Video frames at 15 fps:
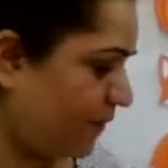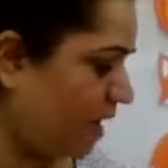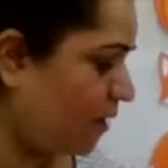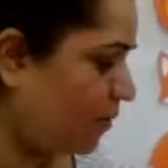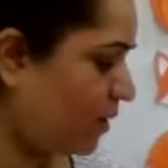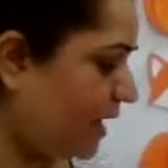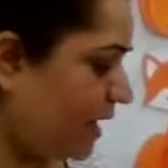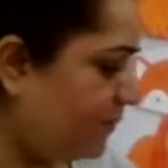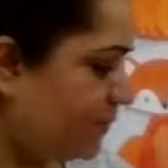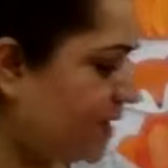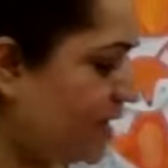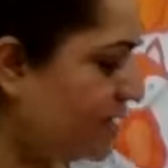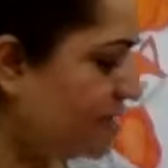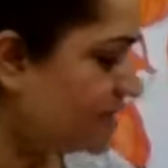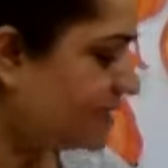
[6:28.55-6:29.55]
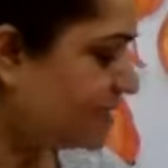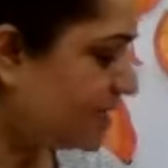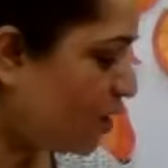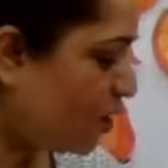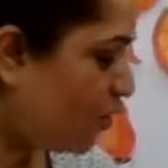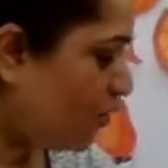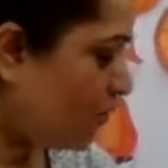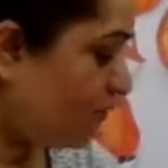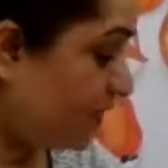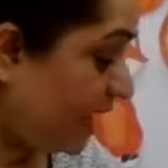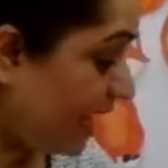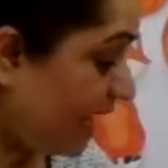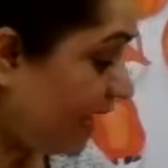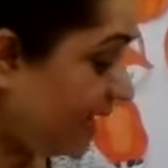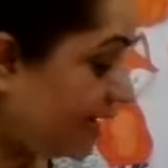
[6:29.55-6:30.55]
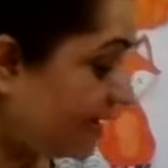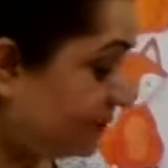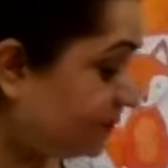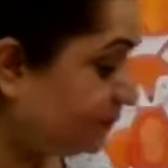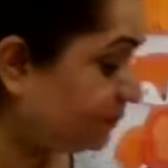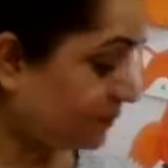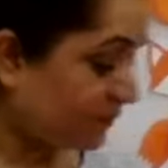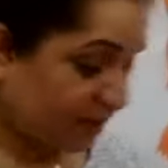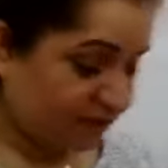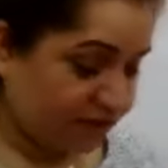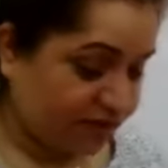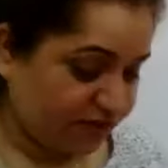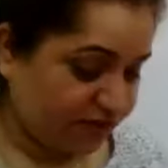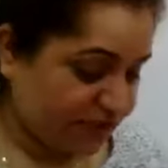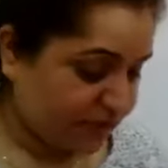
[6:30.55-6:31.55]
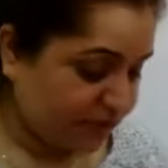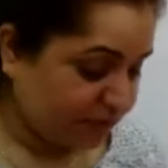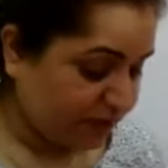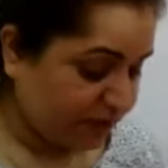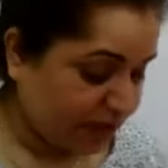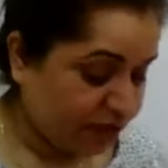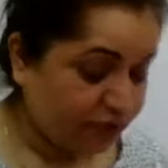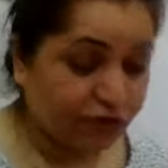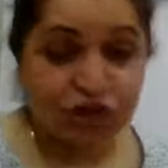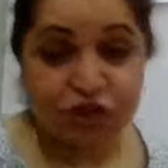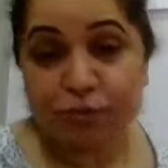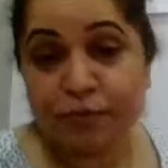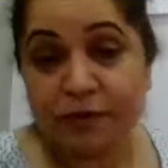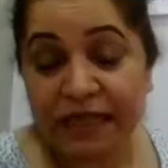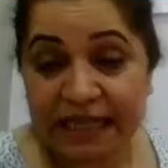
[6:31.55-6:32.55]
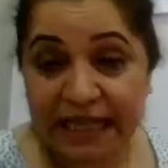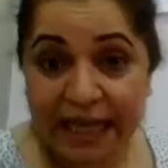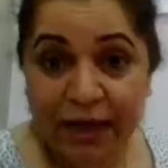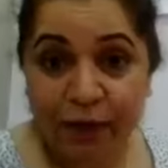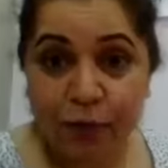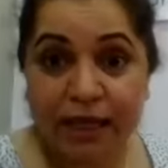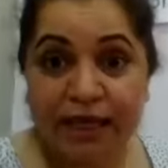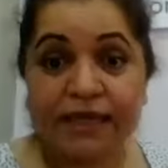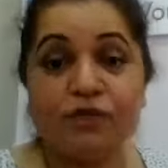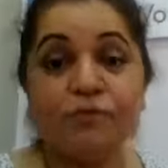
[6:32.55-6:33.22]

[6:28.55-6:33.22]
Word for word: Okay, so then there is something which you play with.